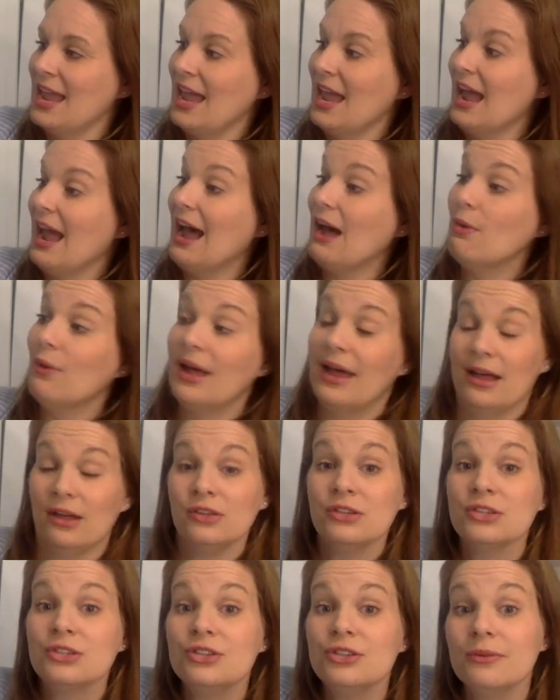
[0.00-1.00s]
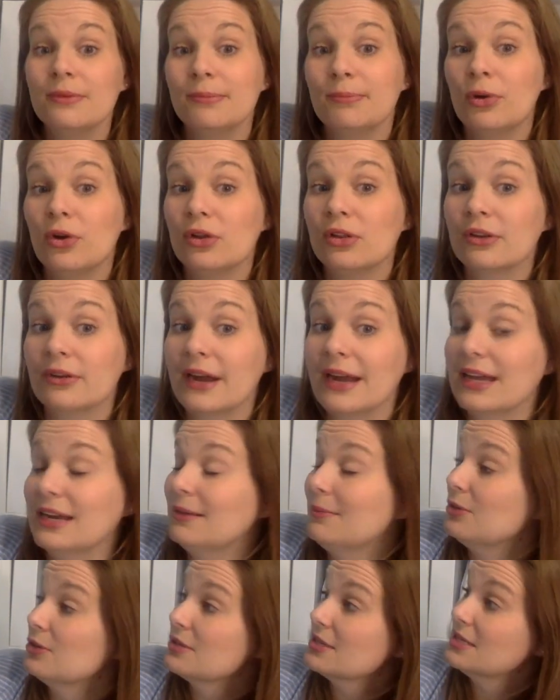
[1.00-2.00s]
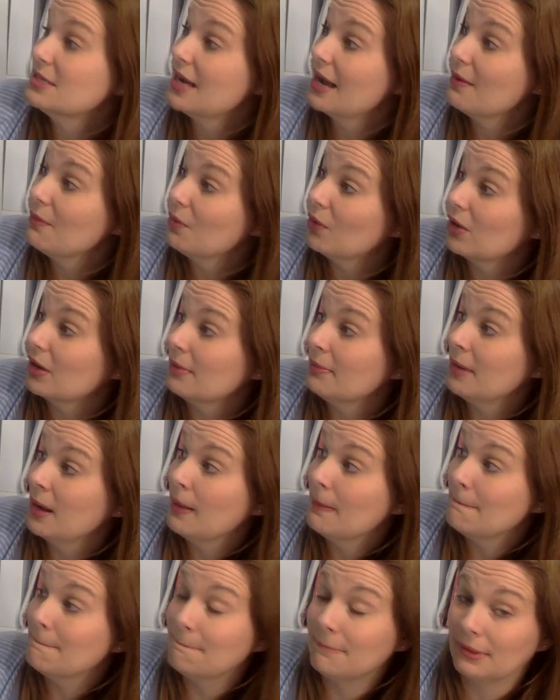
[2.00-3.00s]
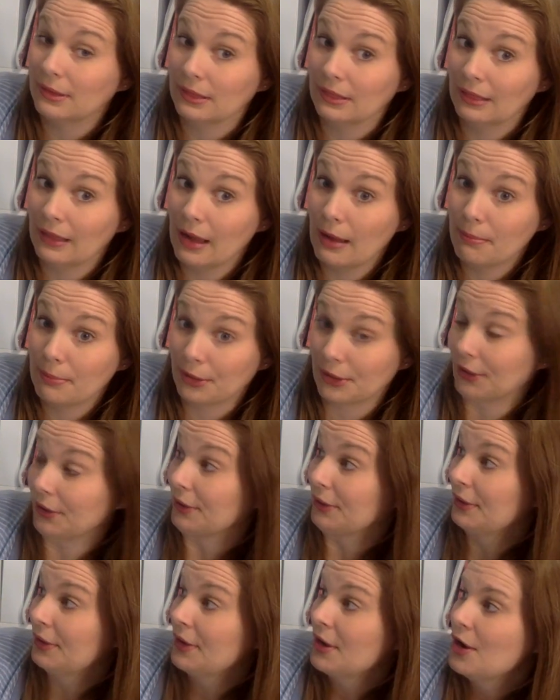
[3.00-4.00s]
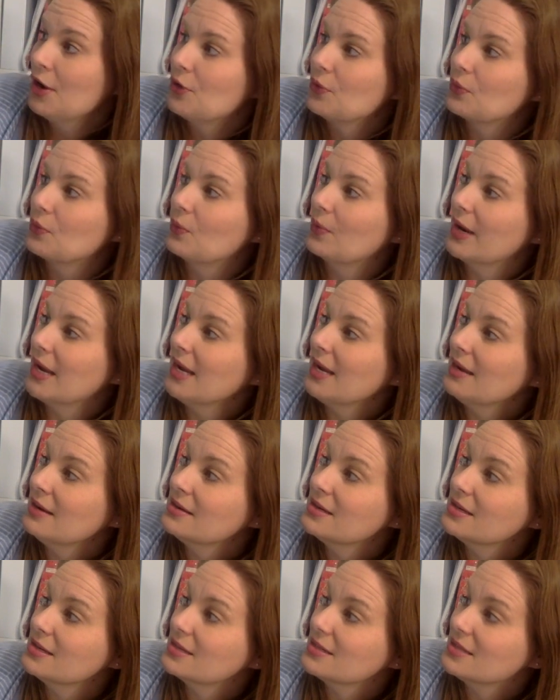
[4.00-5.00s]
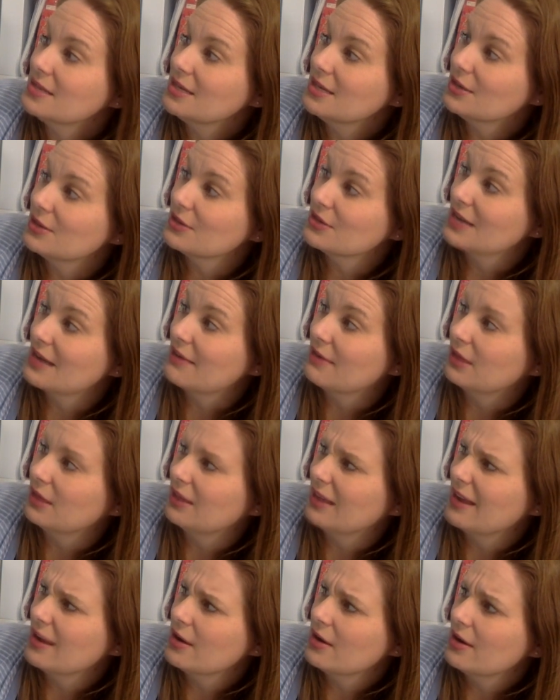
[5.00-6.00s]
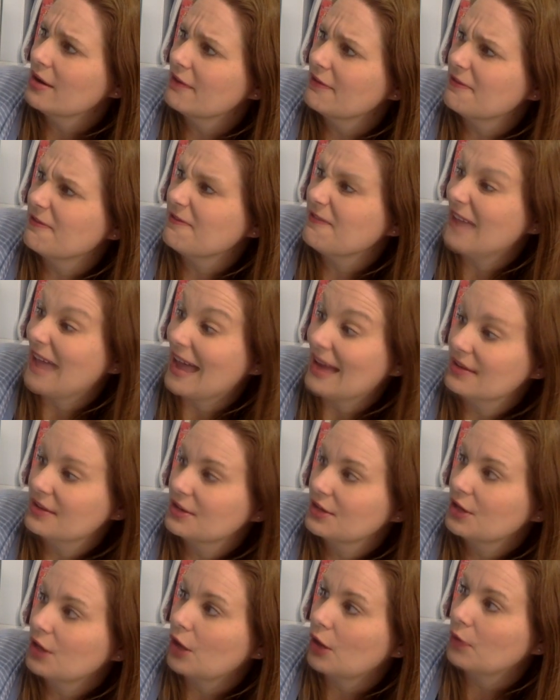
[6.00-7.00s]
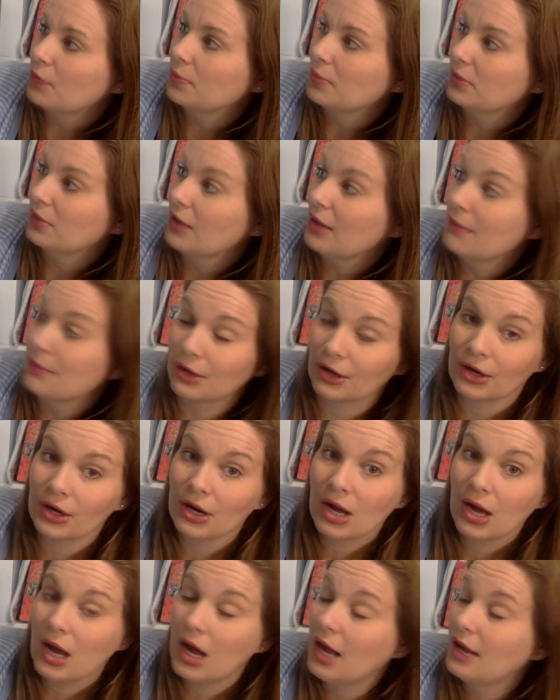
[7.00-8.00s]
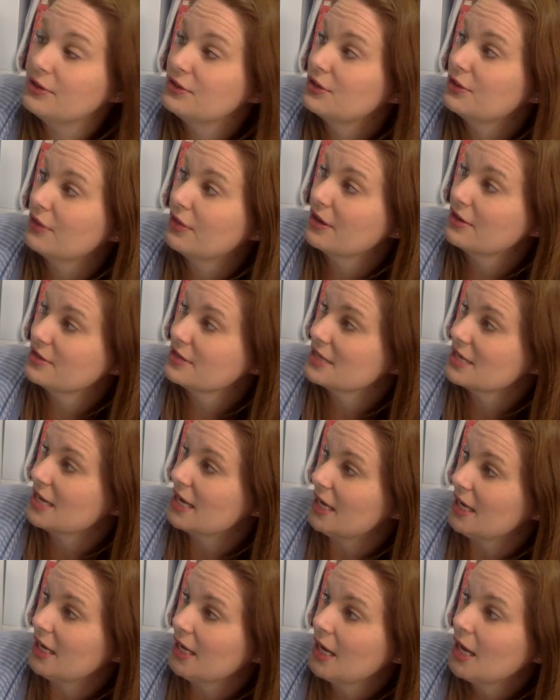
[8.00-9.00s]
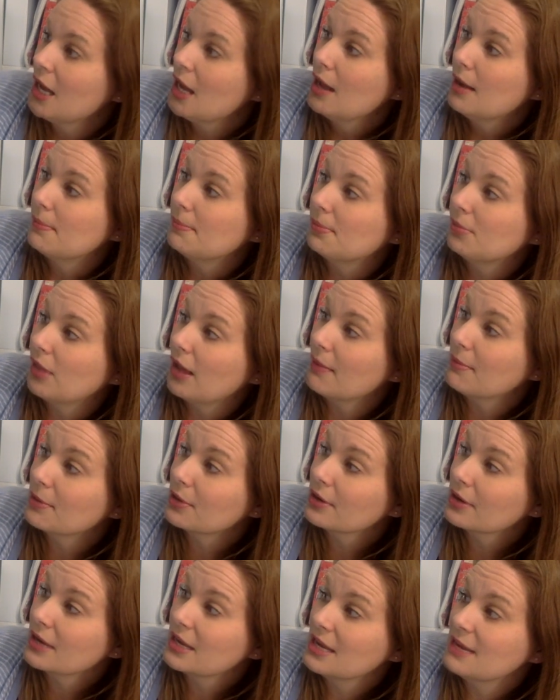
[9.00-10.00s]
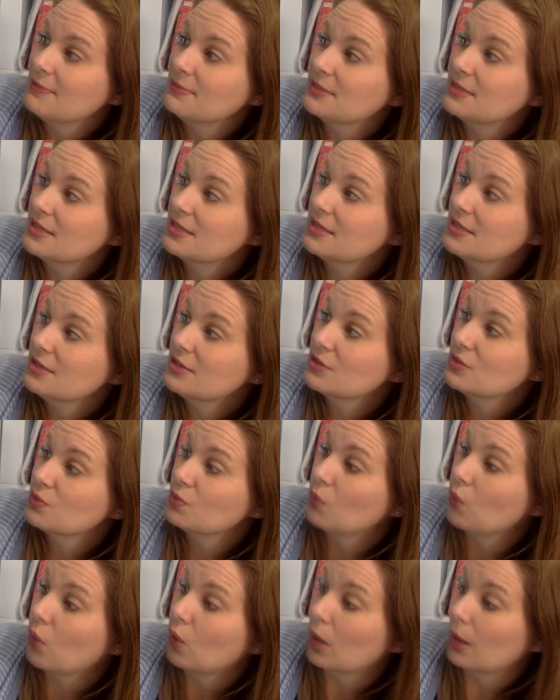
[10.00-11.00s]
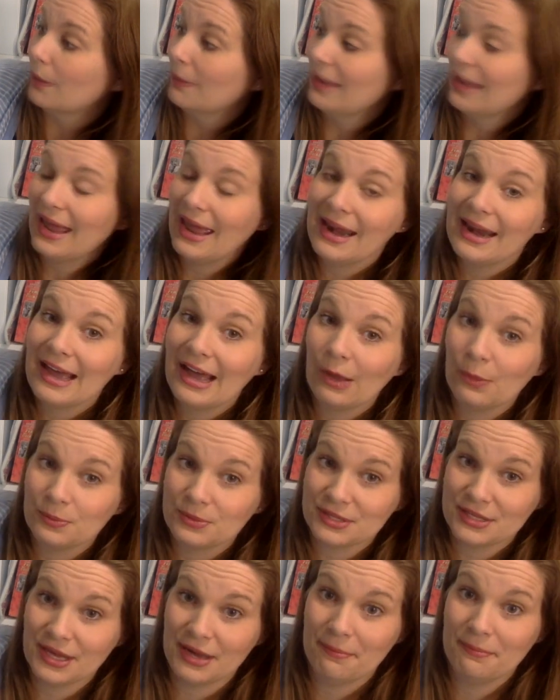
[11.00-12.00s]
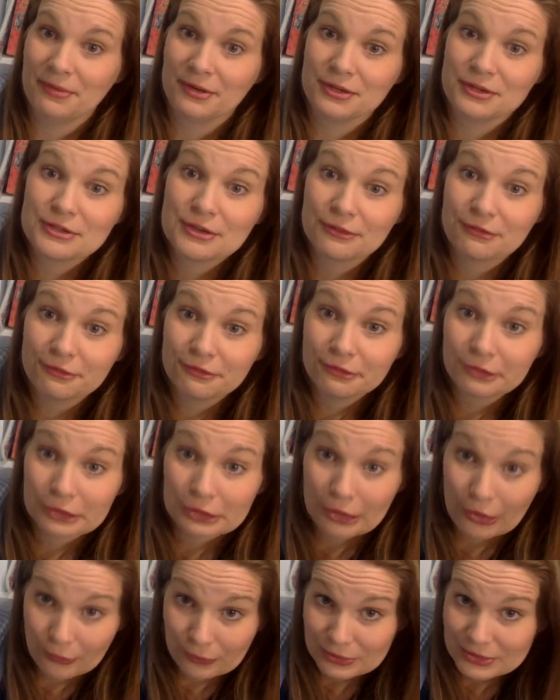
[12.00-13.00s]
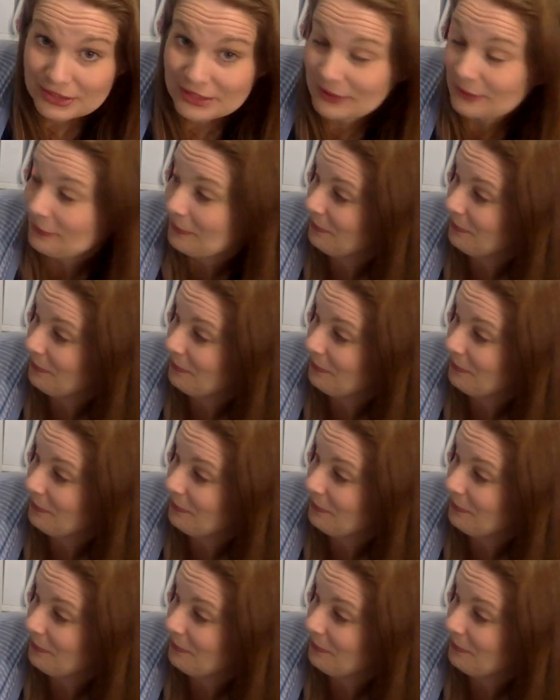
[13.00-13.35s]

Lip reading: How else do polar animals stay warm? Blubber. Ringed seals have a layer of fat called blubber under their skin. Blubber keeps the seals warm and helps them to float.